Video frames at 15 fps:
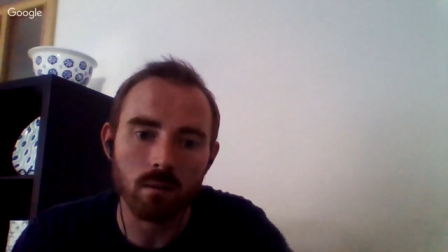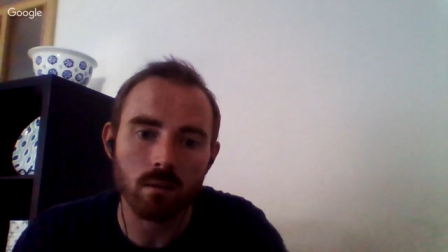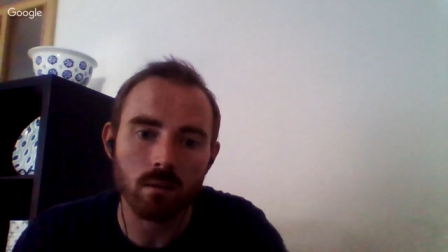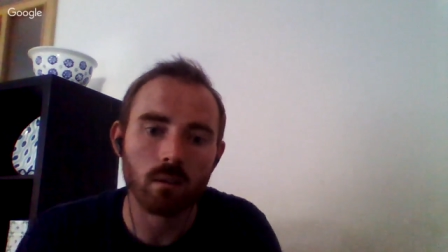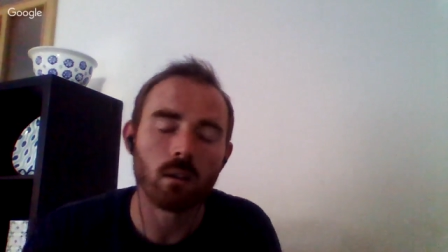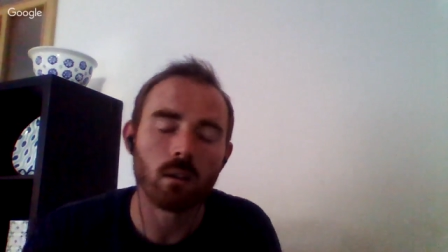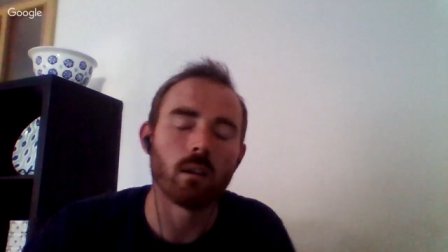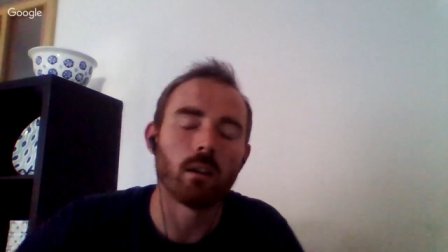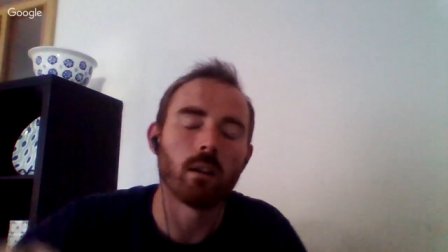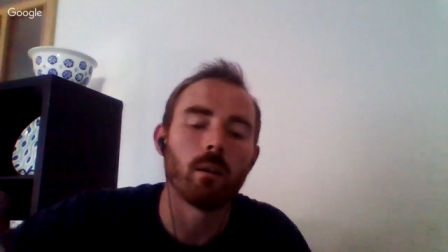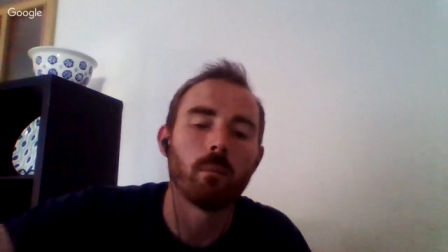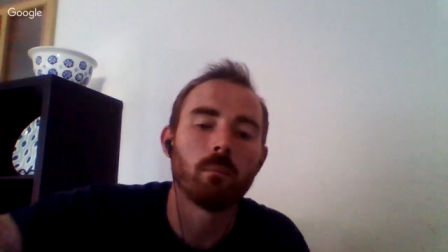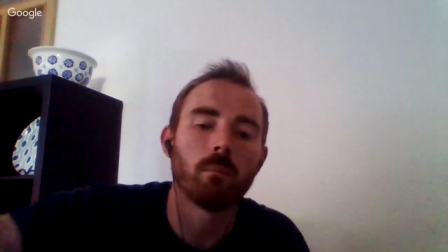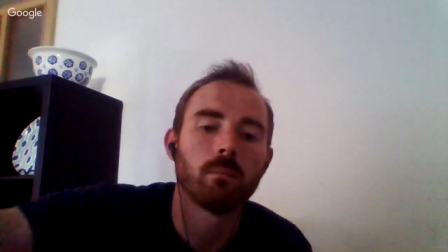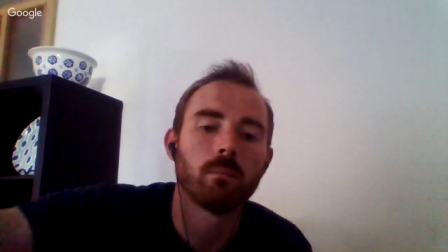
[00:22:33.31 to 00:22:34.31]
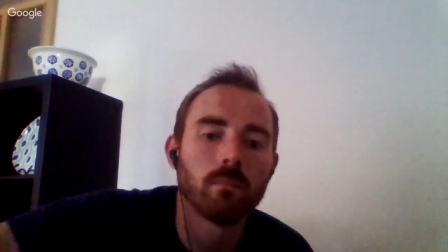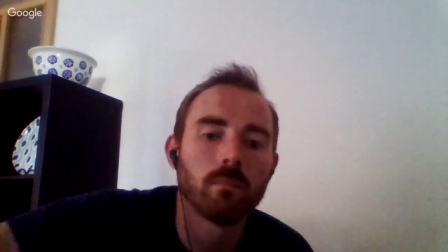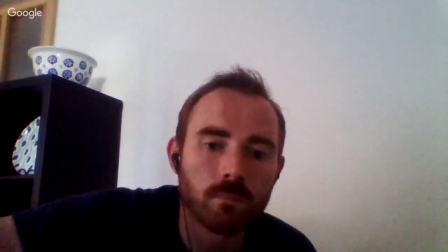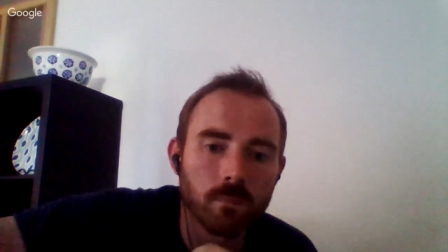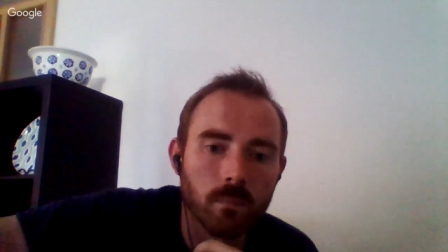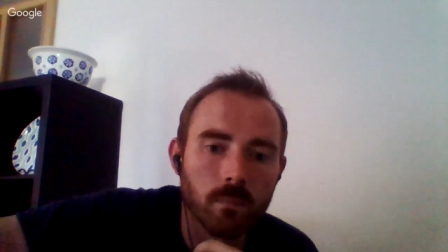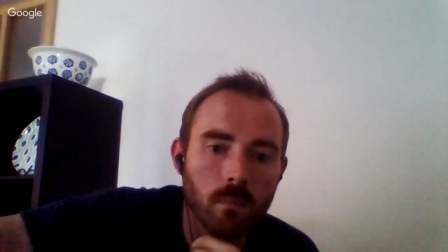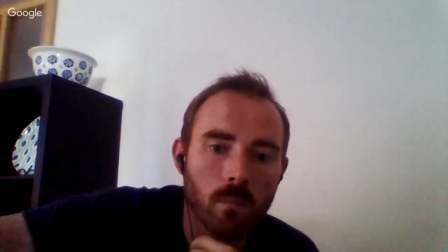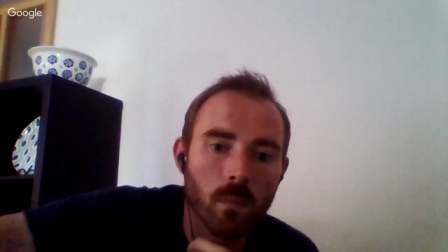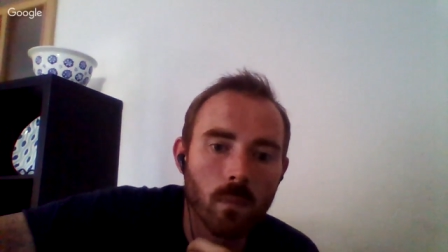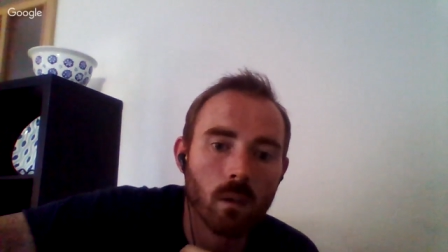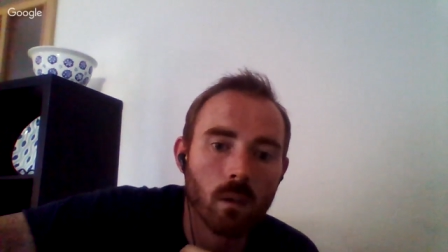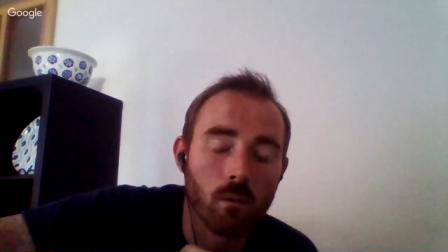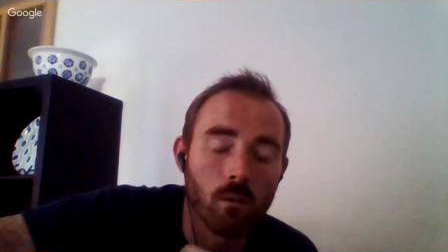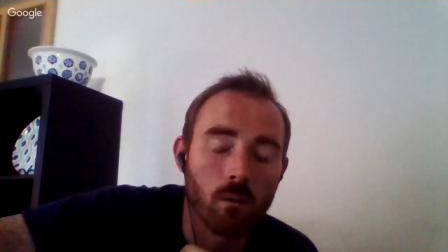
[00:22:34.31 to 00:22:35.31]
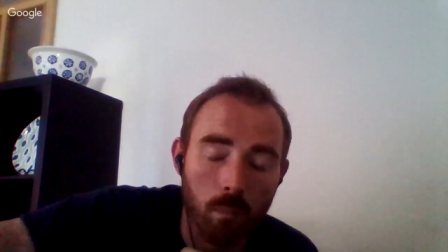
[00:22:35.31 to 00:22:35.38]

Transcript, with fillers: um, grip.